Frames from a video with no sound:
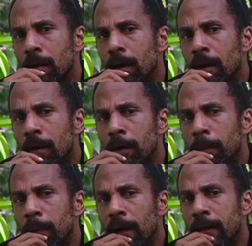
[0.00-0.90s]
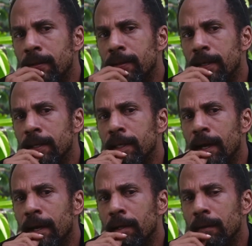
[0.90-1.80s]
and the thing
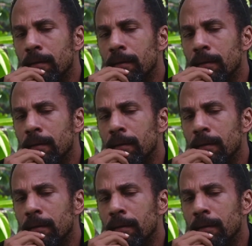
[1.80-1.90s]
that